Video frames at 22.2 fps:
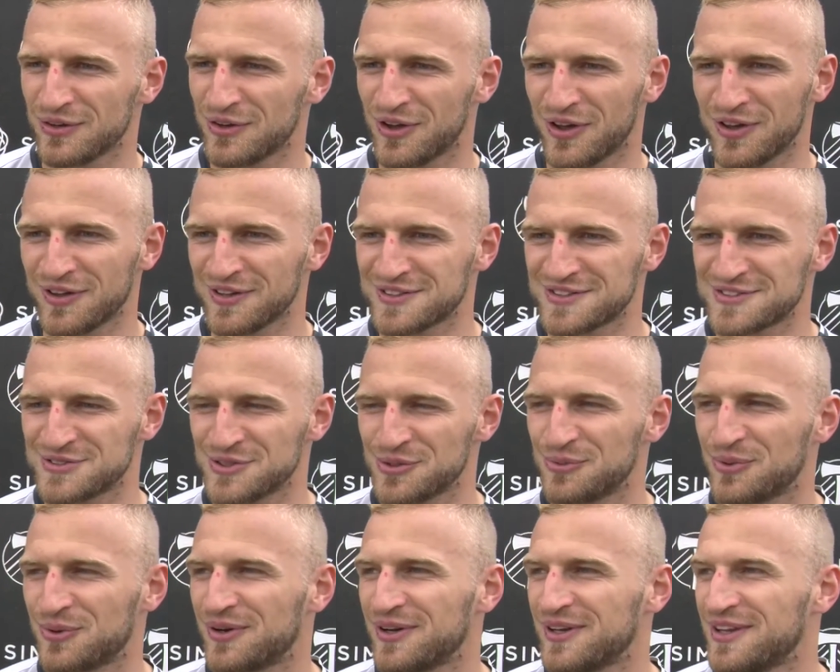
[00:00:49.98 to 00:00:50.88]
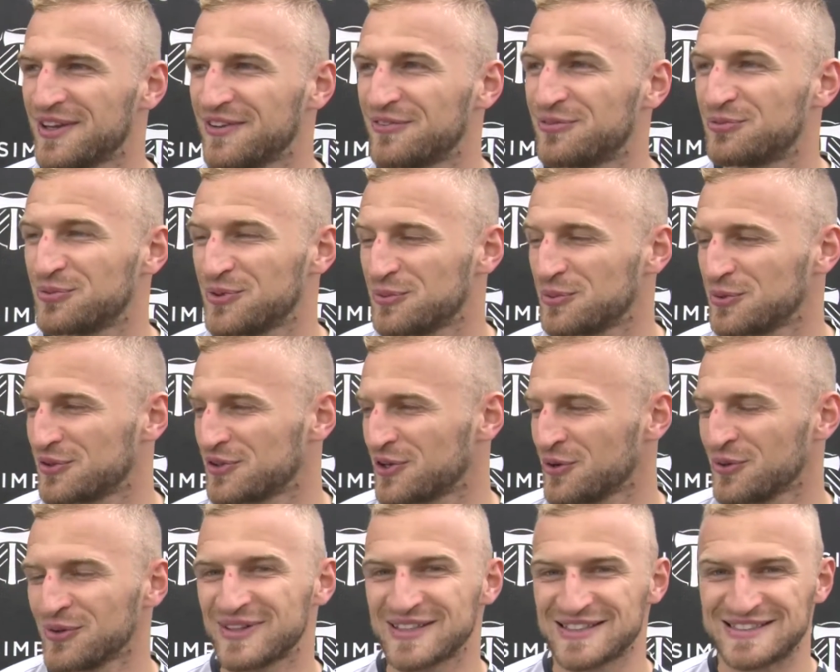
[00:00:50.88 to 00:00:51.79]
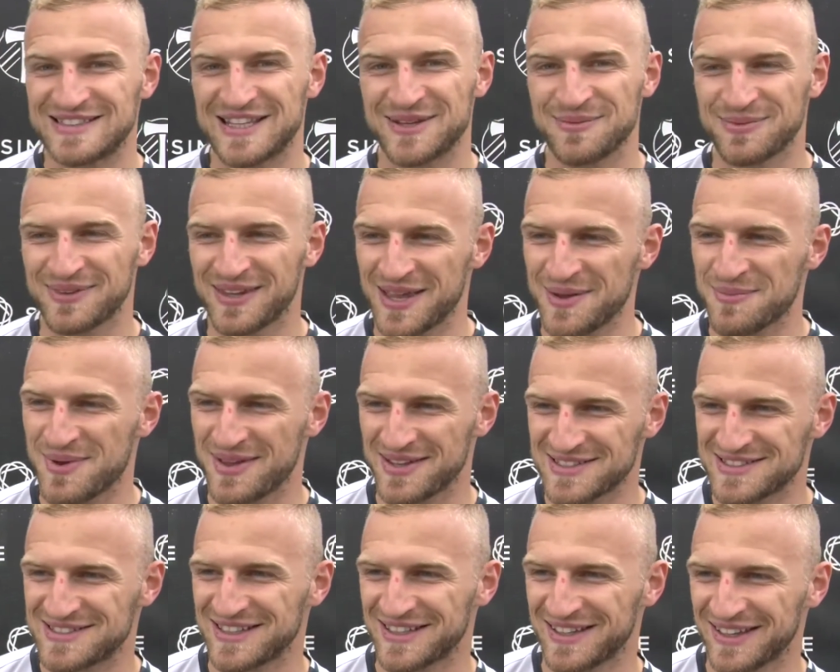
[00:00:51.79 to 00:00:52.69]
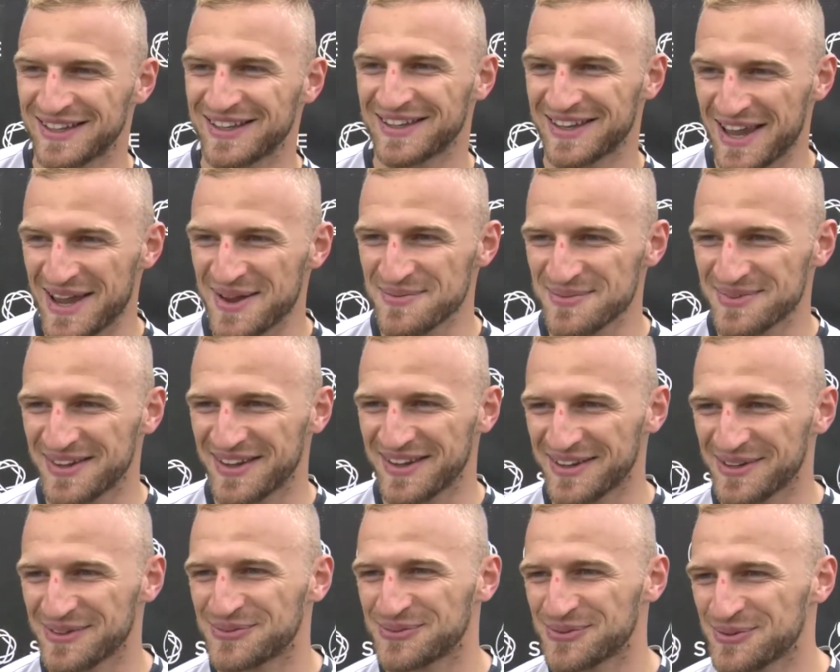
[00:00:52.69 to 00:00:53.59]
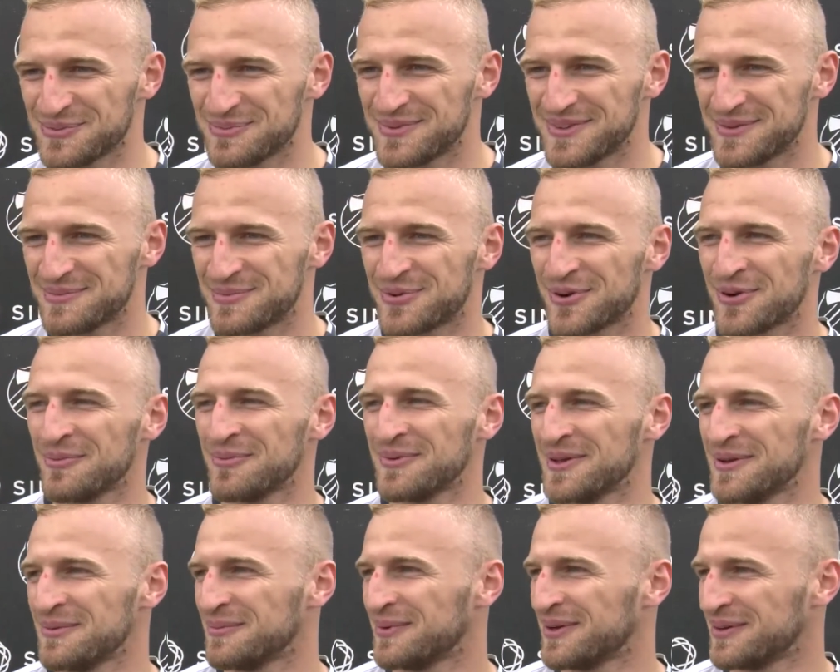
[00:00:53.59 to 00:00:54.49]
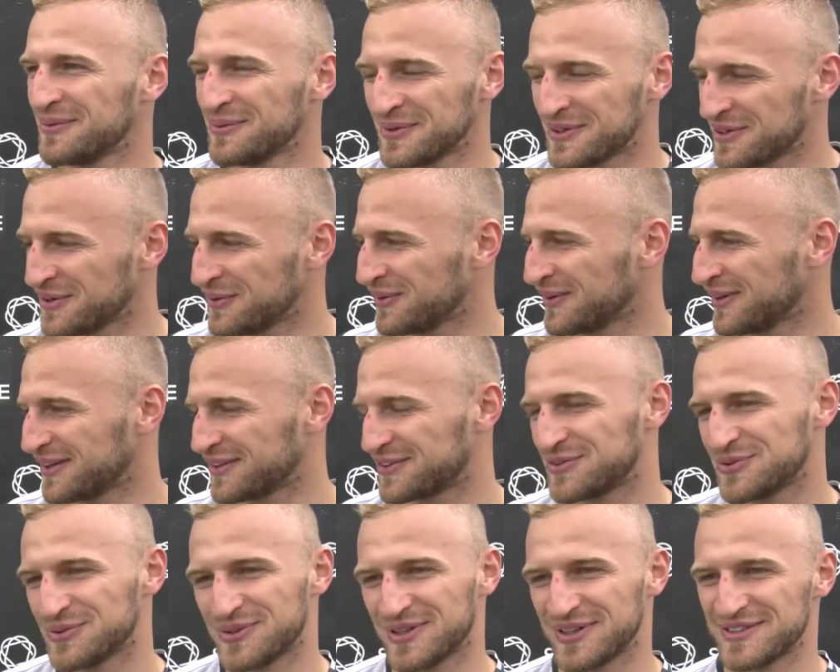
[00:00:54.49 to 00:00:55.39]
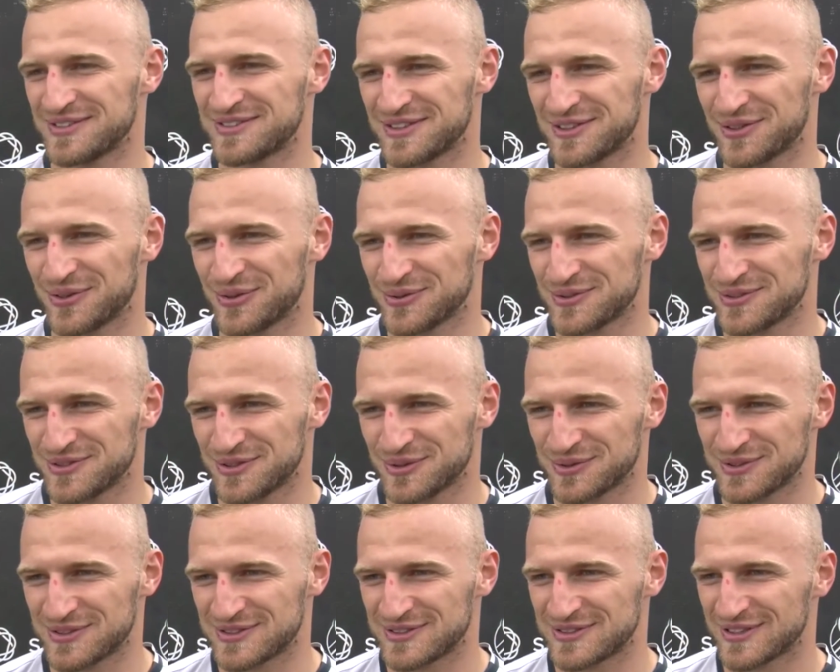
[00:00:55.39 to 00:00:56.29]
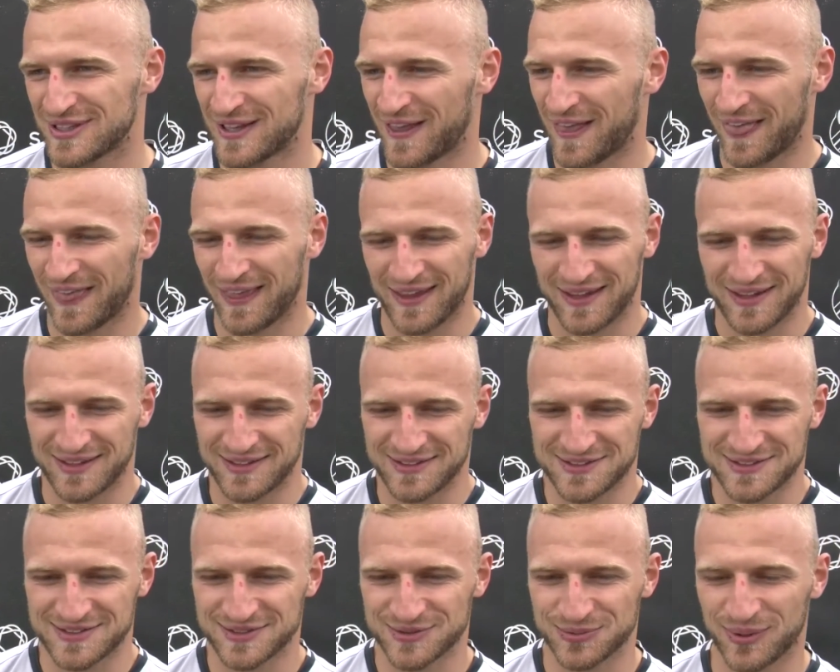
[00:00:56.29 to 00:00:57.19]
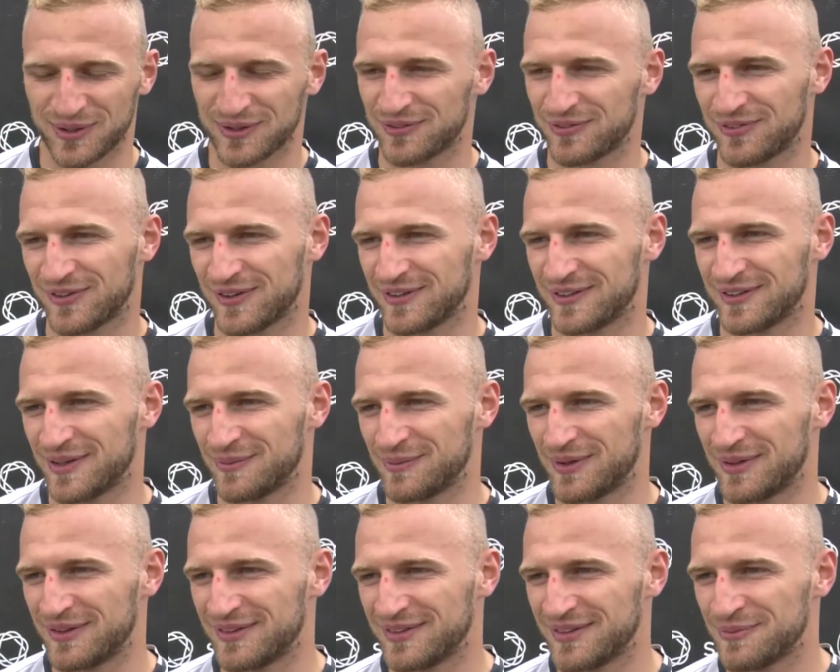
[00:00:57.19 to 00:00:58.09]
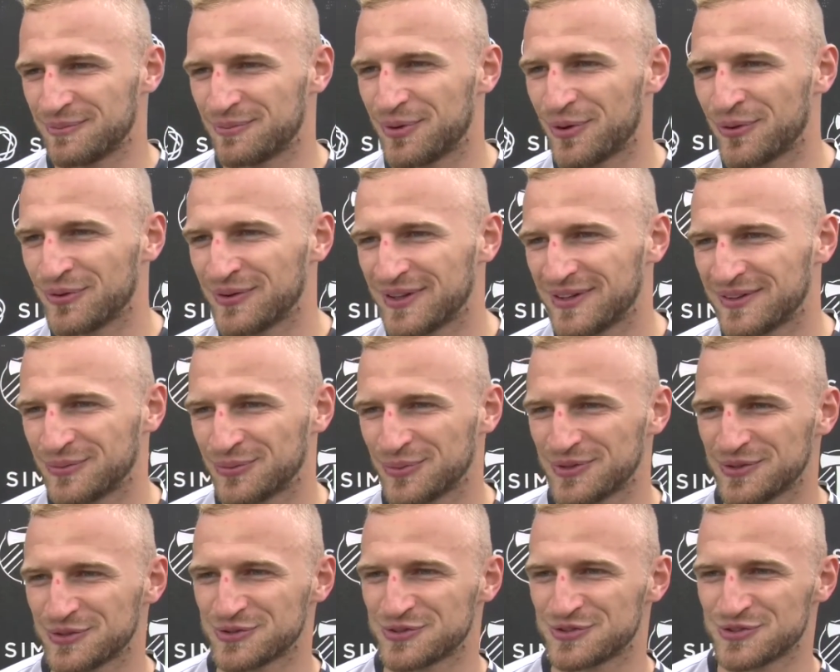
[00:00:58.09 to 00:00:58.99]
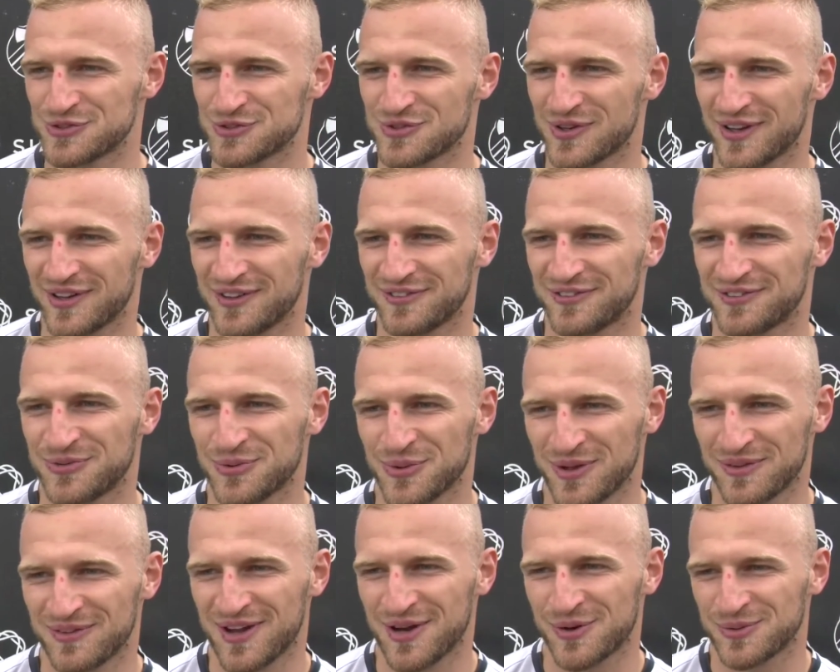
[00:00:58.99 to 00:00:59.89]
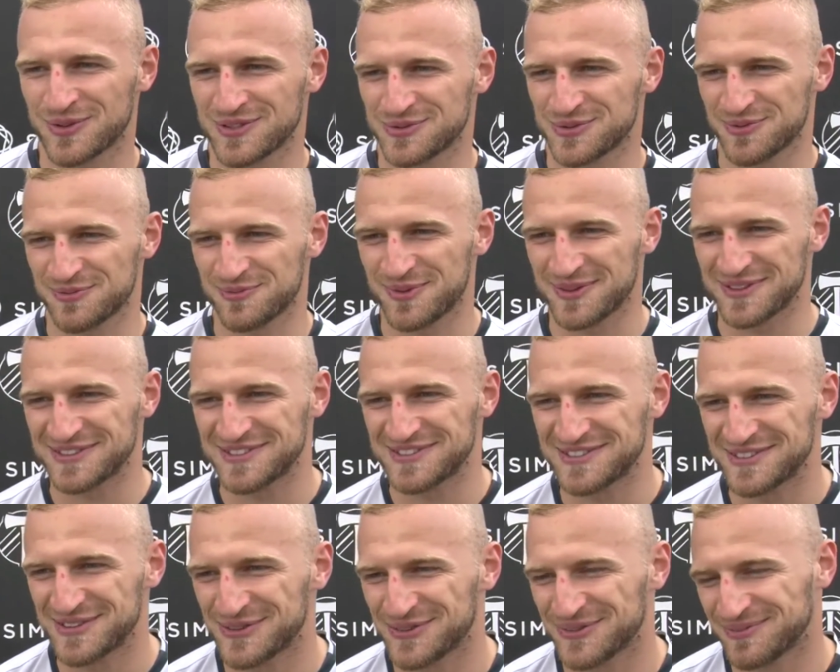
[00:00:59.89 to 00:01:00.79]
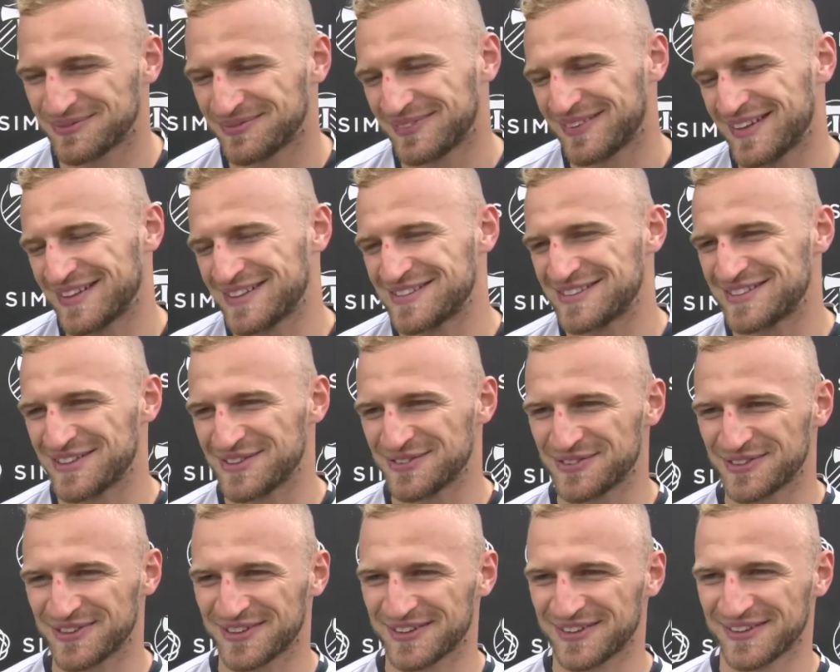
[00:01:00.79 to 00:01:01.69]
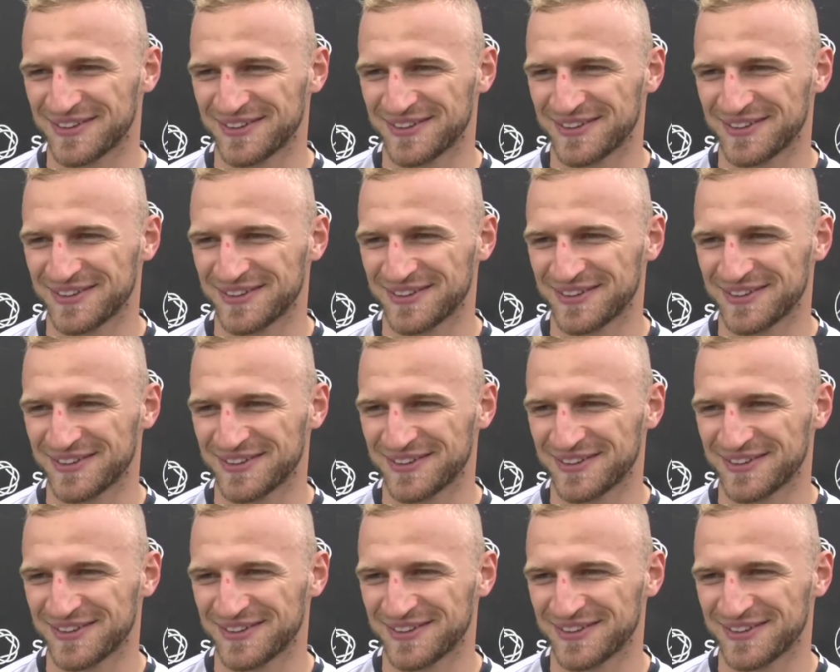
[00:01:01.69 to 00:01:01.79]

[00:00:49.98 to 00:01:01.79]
No, it's no worry. If we would go the same day as the game day, it would be a problem, but we go like 2 days ago, so it's quite fun. I mean, in Poland, we used to drive 12 hours with bus, so that's nothing.